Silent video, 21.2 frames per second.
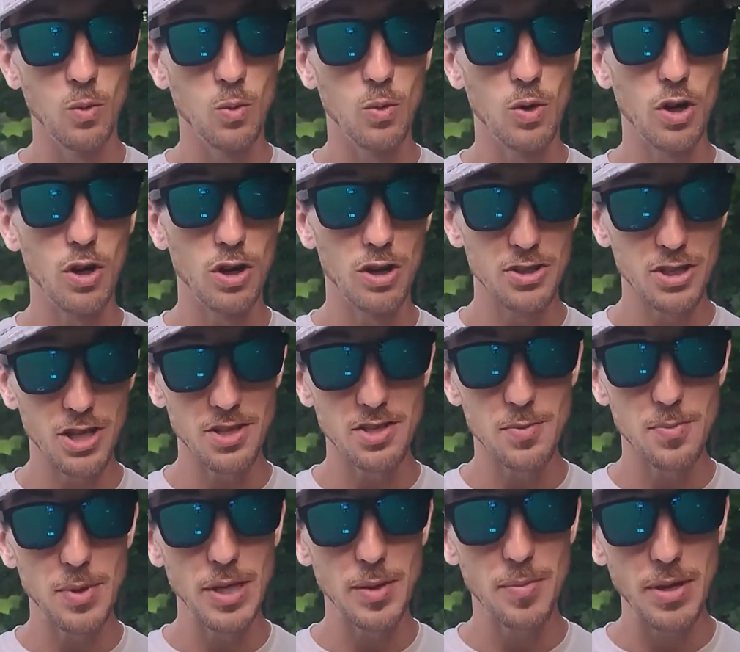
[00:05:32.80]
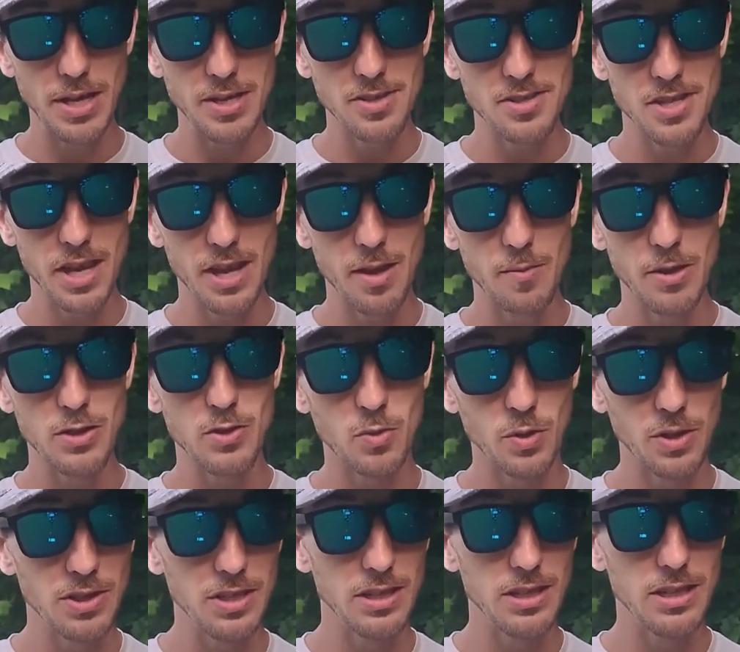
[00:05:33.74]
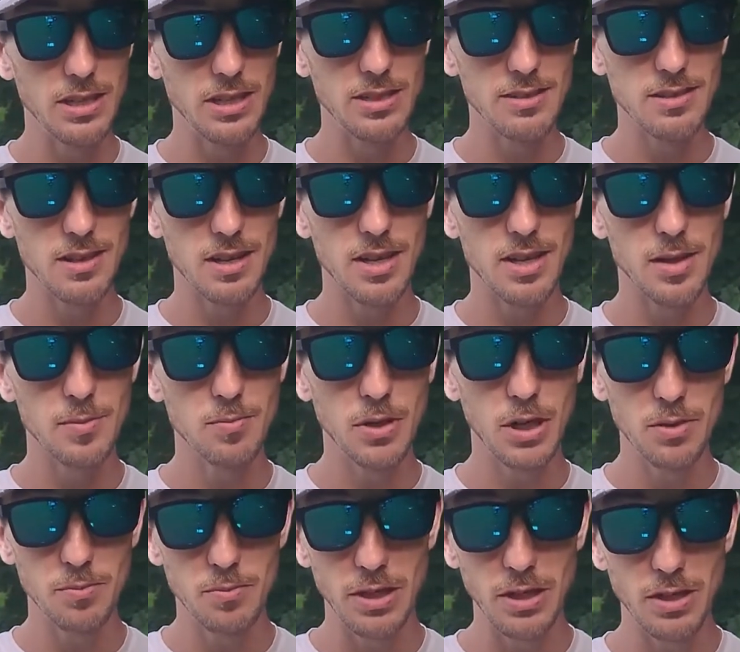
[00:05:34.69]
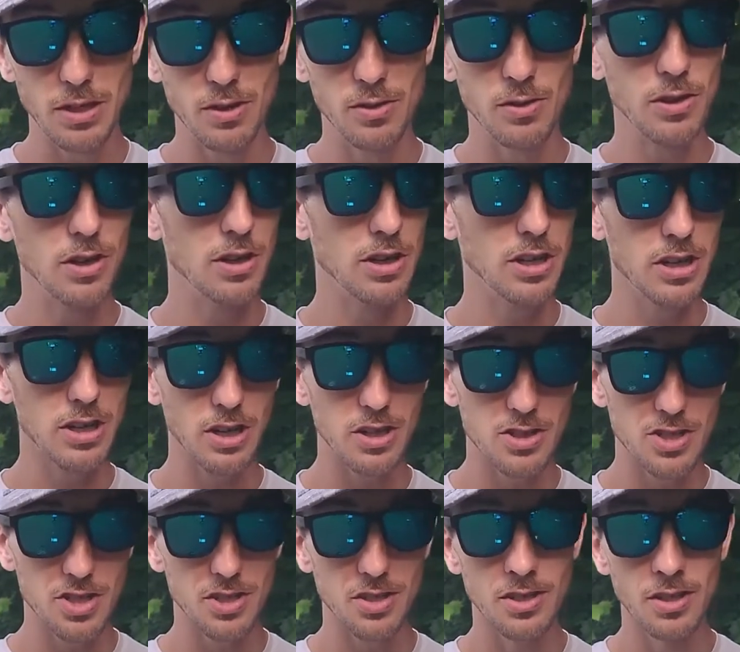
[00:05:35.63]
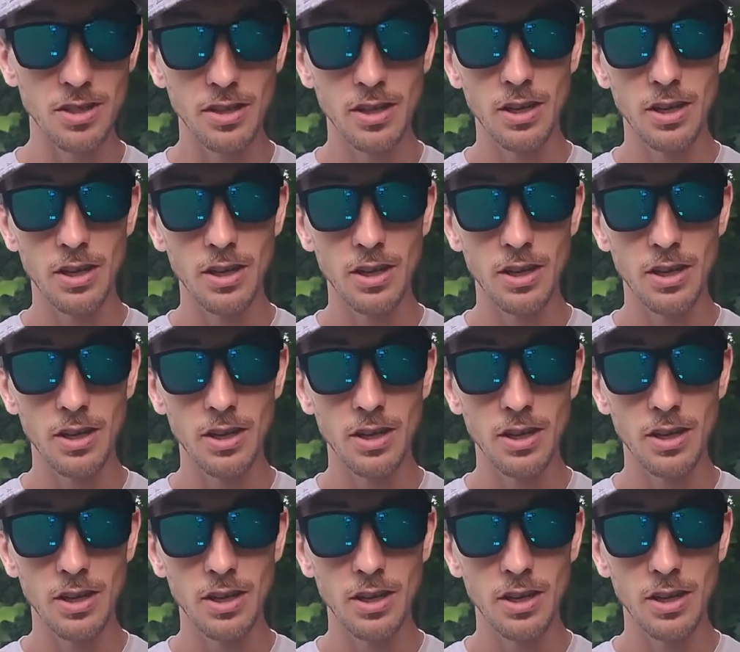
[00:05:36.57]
or a Chesapeake Bay sandwich, with is a mud minnow or a gudgeon